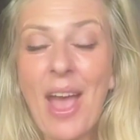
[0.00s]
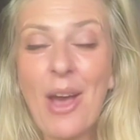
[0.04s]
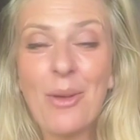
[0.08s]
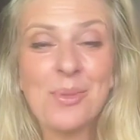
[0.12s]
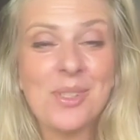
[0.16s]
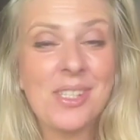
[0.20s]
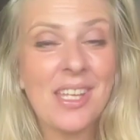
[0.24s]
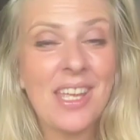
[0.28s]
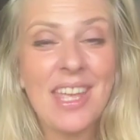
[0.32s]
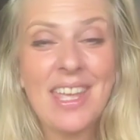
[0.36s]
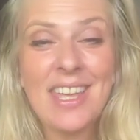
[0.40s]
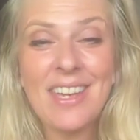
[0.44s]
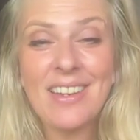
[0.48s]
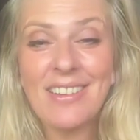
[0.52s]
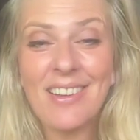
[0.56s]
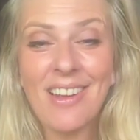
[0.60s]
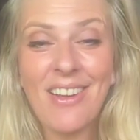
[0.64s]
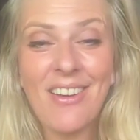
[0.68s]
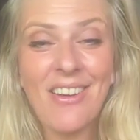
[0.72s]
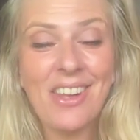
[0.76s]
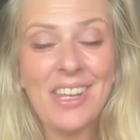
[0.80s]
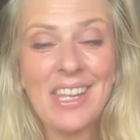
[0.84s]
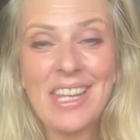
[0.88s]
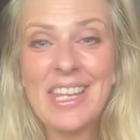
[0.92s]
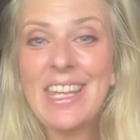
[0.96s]
helps to heal
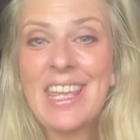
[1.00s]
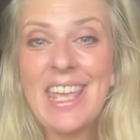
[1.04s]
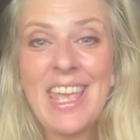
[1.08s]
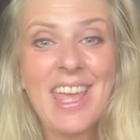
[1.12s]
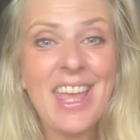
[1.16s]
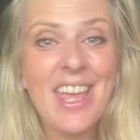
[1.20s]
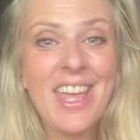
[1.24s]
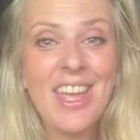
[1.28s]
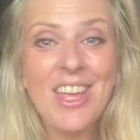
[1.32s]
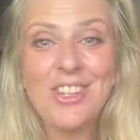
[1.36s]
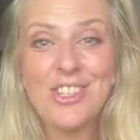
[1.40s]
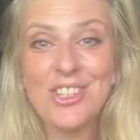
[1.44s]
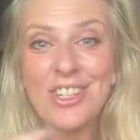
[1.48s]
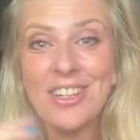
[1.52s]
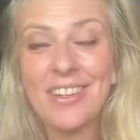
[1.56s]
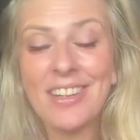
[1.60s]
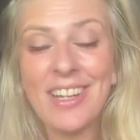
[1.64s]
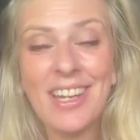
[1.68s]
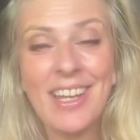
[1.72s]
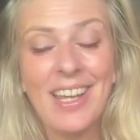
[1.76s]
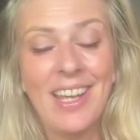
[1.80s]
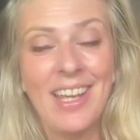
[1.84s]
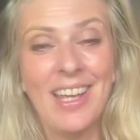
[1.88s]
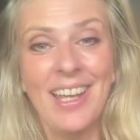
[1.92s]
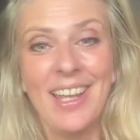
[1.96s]
our lineage,
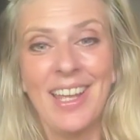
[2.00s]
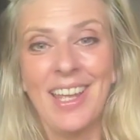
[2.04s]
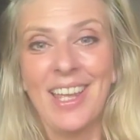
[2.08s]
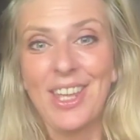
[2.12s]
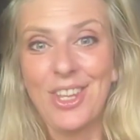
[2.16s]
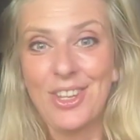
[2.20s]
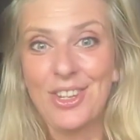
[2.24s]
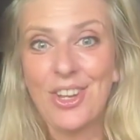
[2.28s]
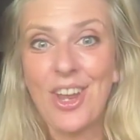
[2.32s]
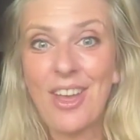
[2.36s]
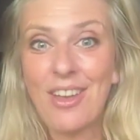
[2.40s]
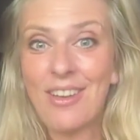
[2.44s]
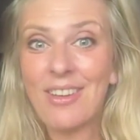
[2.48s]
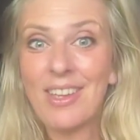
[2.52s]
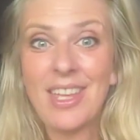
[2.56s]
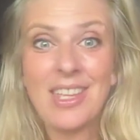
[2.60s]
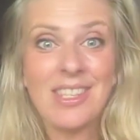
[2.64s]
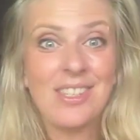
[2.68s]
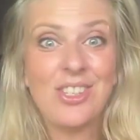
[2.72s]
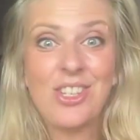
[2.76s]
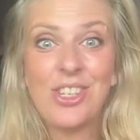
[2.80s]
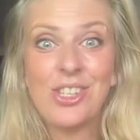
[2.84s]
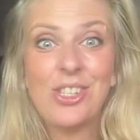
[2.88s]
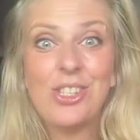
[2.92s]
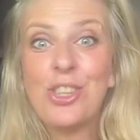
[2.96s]
and
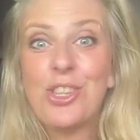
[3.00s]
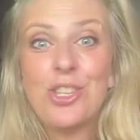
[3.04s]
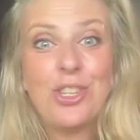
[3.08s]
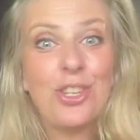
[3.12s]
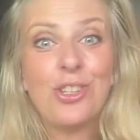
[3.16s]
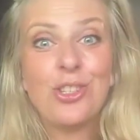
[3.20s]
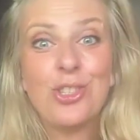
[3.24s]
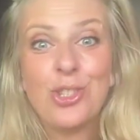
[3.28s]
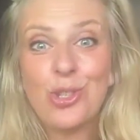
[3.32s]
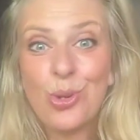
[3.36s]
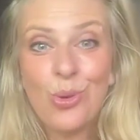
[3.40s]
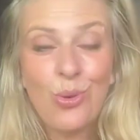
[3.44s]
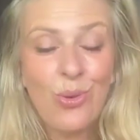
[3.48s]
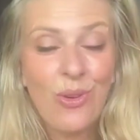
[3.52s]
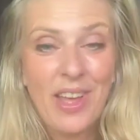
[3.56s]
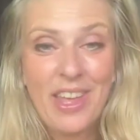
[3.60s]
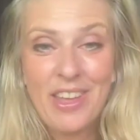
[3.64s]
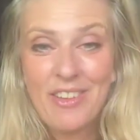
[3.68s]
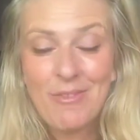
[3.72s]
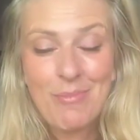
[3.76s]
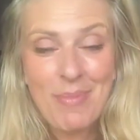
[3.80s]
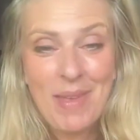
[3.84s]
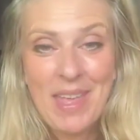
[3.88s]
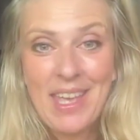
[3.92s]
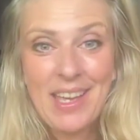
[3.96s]
it's just the
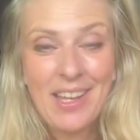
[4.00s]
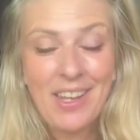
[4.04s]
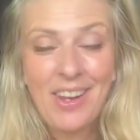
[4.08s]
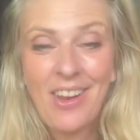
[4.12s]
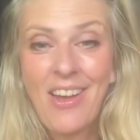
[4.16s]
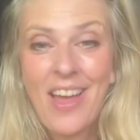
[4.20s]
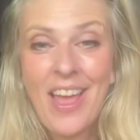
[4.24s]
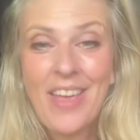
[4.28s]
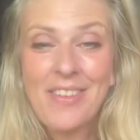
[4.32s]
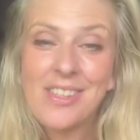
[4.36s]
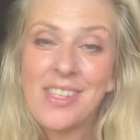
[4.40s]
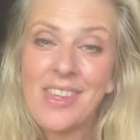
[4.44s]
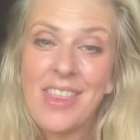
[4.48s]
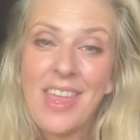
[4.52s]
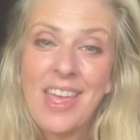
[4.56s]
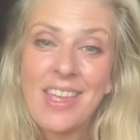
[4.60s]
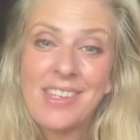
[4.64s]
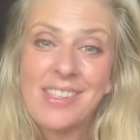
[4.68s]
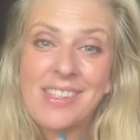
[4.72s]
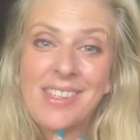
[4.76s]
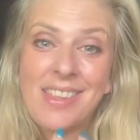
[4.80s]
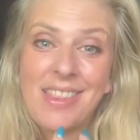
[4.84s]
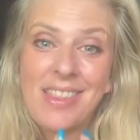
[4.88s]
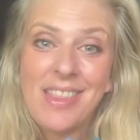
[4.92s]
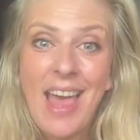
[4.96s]
joy of being alive. So
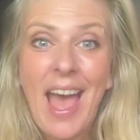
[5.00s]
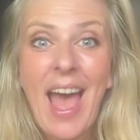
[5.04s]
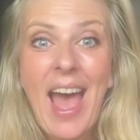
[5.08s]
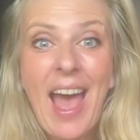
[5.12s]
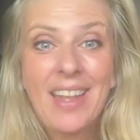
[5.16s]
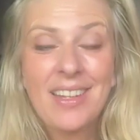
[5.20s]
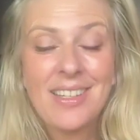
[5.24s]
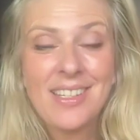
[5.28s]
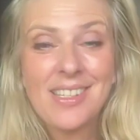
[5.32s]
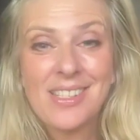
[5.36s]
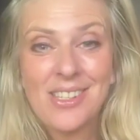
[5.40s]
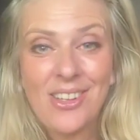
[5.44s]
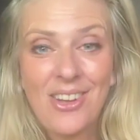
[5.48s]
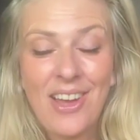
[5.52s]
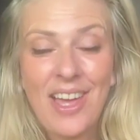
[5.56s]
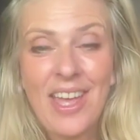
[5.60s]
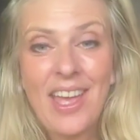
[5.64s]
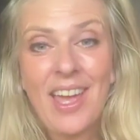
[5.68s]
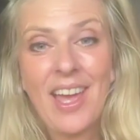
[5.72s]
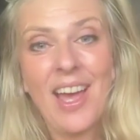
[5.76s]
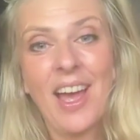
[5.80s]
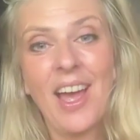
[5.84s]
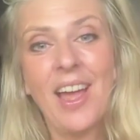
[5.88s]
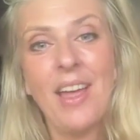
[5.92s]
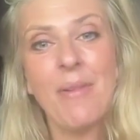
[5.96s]
there's that
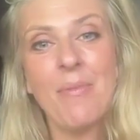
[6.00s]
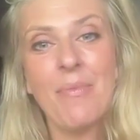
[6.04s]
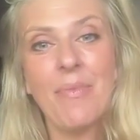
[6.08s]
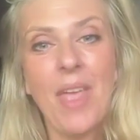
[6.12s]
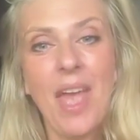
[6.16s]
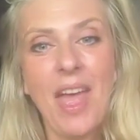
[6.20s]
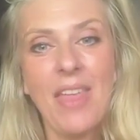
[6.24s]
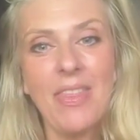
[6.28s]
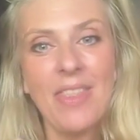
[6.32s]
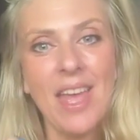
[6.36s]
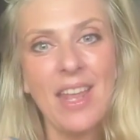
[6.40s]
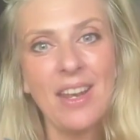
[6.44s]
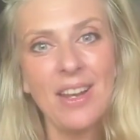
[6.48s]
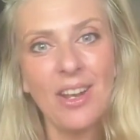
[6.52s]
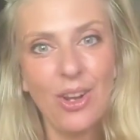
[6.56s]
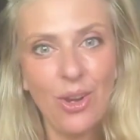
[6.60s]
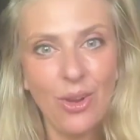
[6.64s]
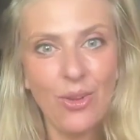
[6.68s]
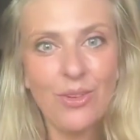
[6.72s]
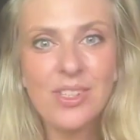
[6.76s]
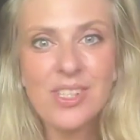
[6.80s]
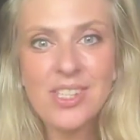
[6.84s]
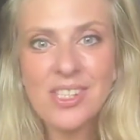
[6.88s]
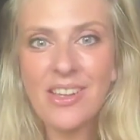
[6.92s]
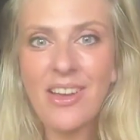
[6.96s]
desire, and then
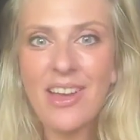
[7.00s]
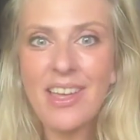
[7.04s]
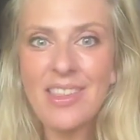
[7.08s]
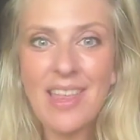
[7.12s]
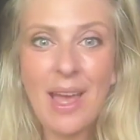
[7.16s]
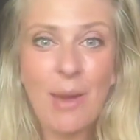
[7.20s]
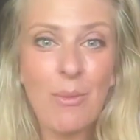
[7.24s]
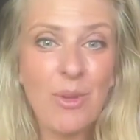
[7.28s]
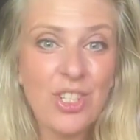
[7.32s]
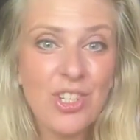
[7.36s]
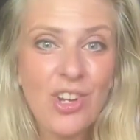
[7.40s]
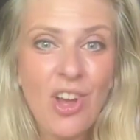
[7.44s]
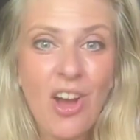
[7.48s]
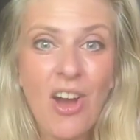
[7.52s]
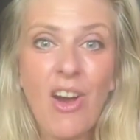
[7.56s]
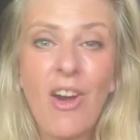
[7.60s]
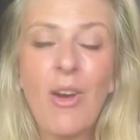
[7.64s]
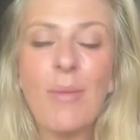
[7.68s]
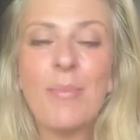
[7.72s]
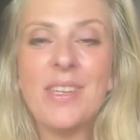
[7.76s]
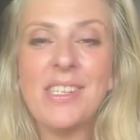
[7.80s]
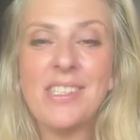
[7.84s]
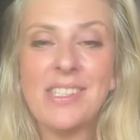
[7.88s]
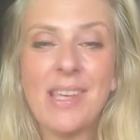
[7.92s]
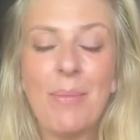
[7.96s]
alongside that, which
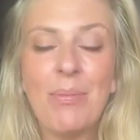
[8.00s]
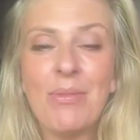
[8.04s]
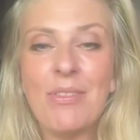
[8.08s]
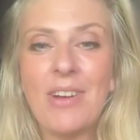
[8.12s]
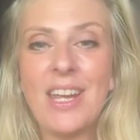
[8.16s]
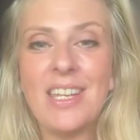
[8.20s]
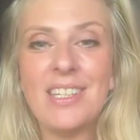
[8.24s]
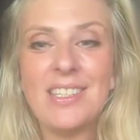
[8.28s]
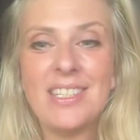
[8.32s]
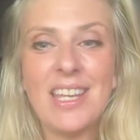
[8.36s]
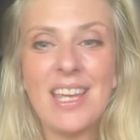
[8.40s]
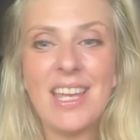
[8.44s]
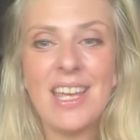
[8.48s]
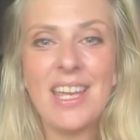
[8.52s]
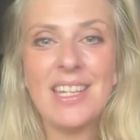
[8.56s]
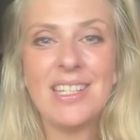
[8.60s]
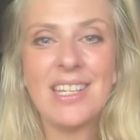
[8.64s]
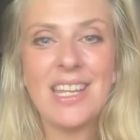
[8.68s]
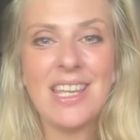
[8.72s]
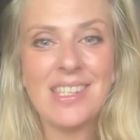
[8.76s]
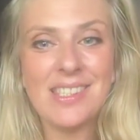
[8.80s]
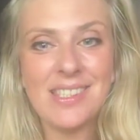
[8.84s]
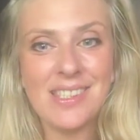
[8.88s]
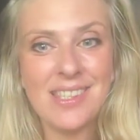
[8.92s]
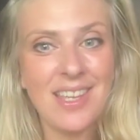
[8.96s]
can't be separated,
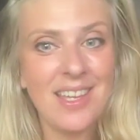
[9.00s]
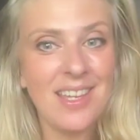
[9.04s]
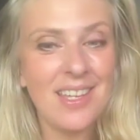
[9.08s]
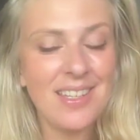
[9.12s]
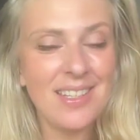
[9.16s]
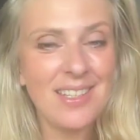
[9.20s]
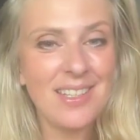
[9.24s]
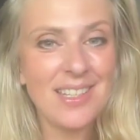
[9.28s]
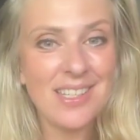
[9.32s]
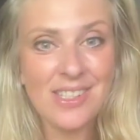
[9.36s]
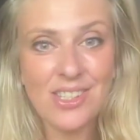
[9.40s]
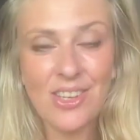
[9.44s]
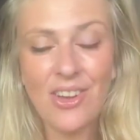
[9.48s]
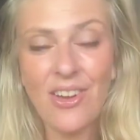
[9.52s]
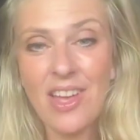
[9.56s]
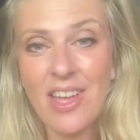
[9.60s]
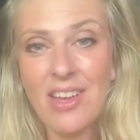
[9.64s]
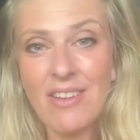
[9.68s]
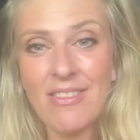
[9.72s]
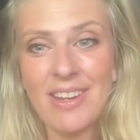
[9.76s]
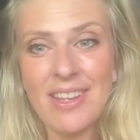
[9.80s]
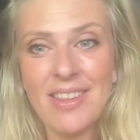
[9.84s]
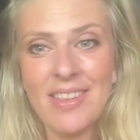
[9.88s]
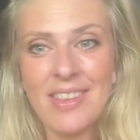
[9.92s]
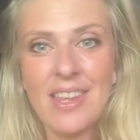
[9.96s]
is the
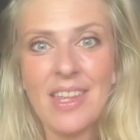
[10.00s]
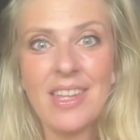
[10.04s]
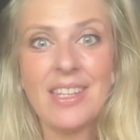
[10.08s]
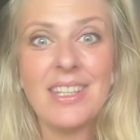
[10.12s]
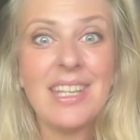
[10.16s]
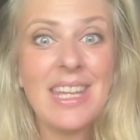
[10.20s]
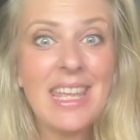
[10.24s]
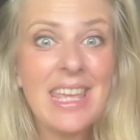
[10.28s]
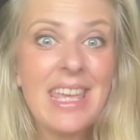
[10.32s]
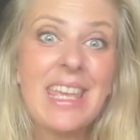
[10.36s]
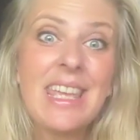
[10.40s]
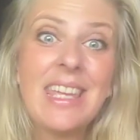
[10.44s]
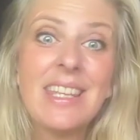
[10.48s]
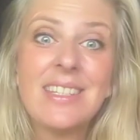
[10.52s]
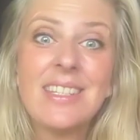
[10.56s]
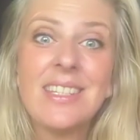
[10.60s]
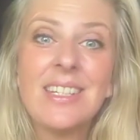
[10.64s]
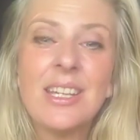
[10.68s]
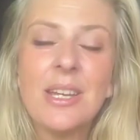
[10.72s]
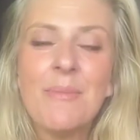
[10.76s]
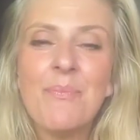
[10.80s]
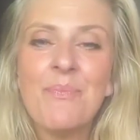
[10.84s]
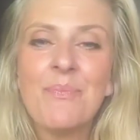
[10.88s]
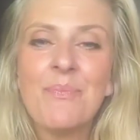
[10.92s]
desire and the need